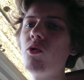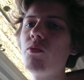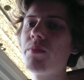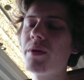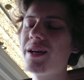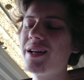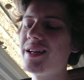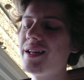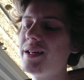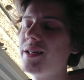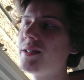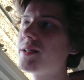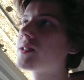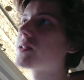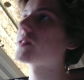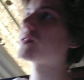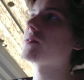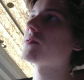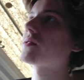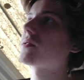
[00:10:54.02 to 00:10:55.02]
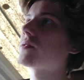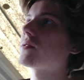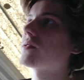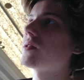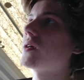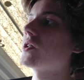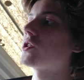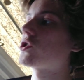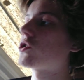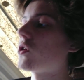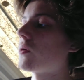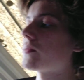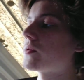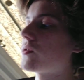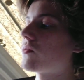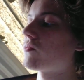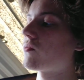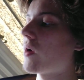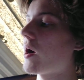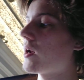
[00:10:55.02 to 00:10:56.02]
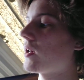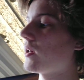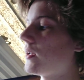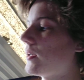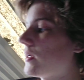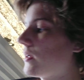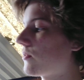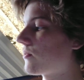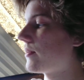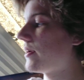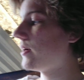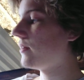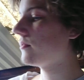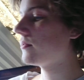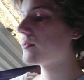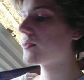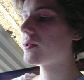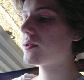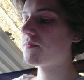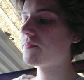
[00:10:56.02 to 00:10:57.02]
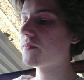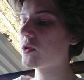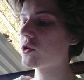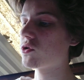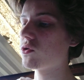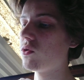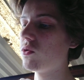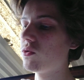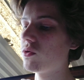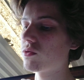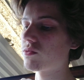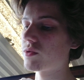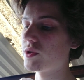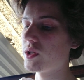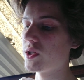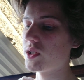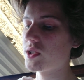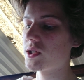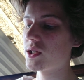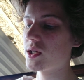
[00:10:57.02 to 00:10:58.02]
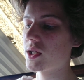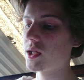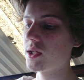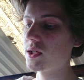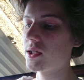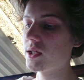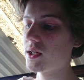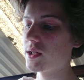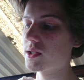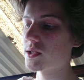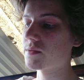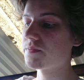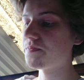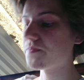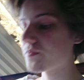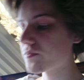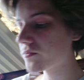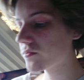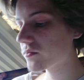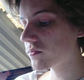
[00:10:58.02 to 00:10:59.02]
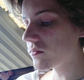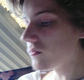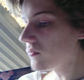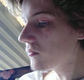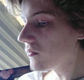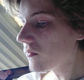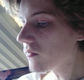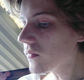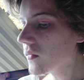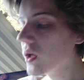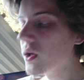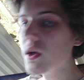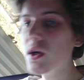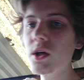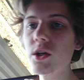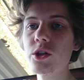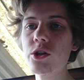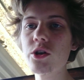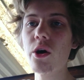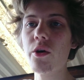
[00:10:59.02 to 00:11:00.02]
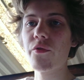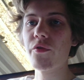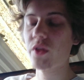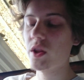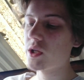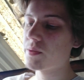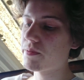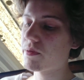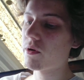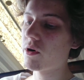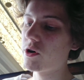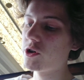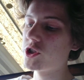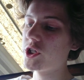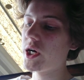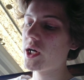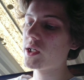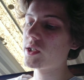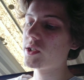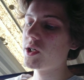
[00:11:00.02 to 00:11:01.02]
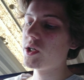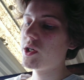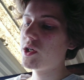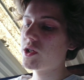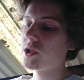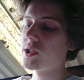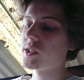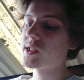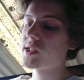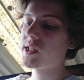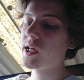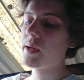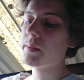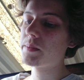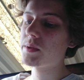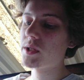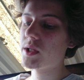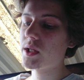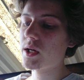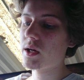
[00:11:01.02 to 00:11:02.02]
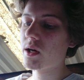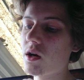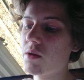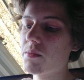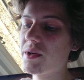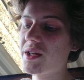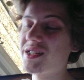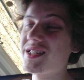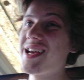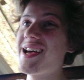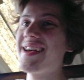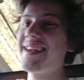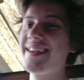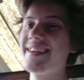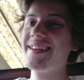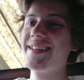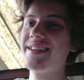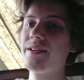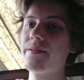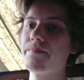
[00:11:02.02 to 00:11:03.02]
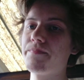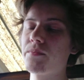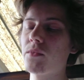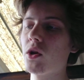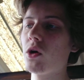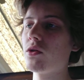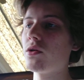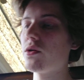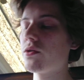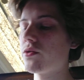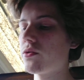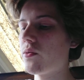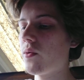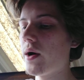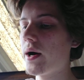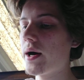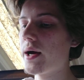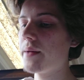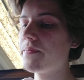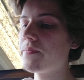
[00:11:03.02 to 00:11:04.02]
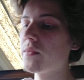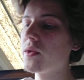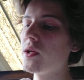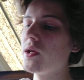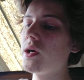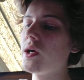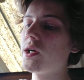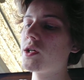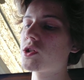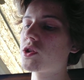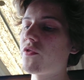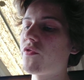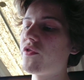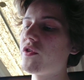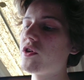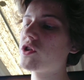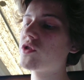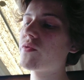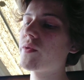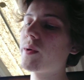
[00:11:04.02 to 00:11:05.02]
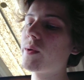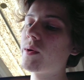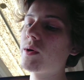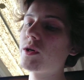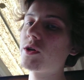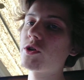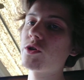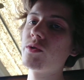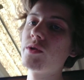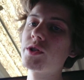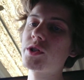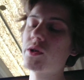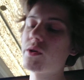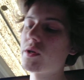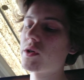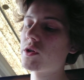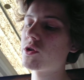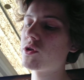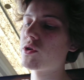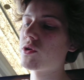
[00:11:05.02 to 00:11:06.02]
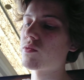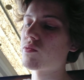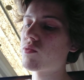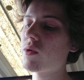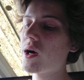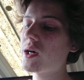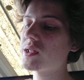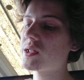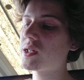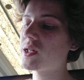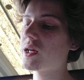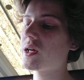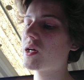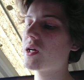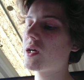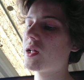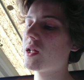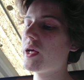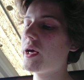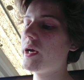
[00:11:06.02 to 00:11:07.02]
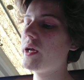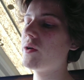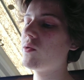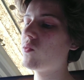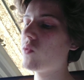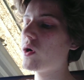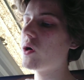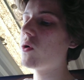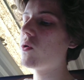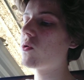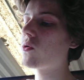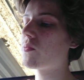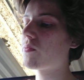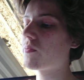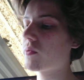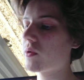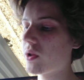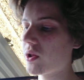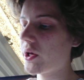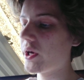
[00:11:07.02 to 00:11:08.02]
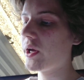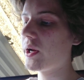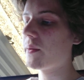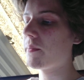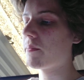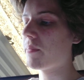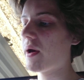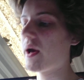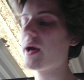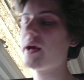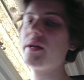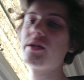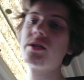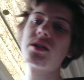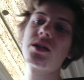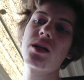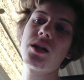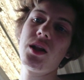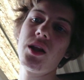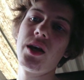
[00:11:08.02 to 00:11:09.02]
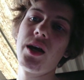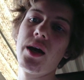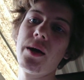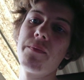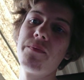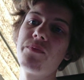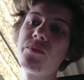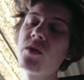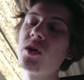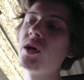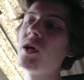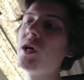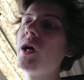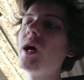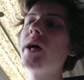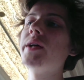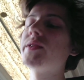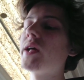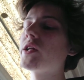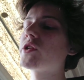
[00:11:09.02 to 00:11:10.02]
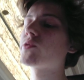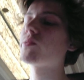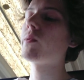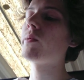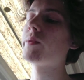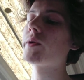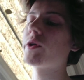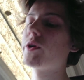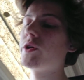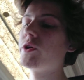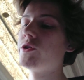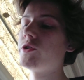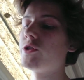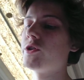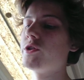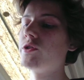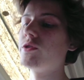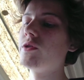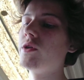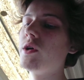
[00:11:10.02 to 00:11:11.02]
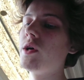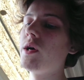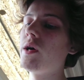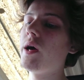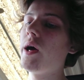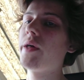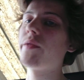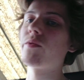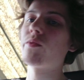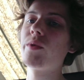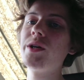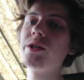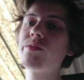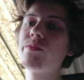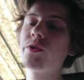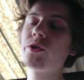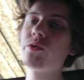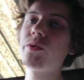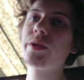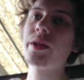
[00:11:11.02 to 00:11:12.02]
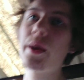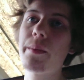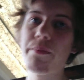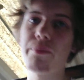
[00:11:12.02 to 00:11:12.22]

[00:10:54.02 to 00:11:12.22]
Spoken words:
but it is. It stops it rattling around. That's all it realistically does. So, for this project, the steps that are to be taken along the way is the first thing we're going to do is we're going to do the rust, clean, weld, clean, paint, clear. And that's what we're going to do. And the reason we're doing that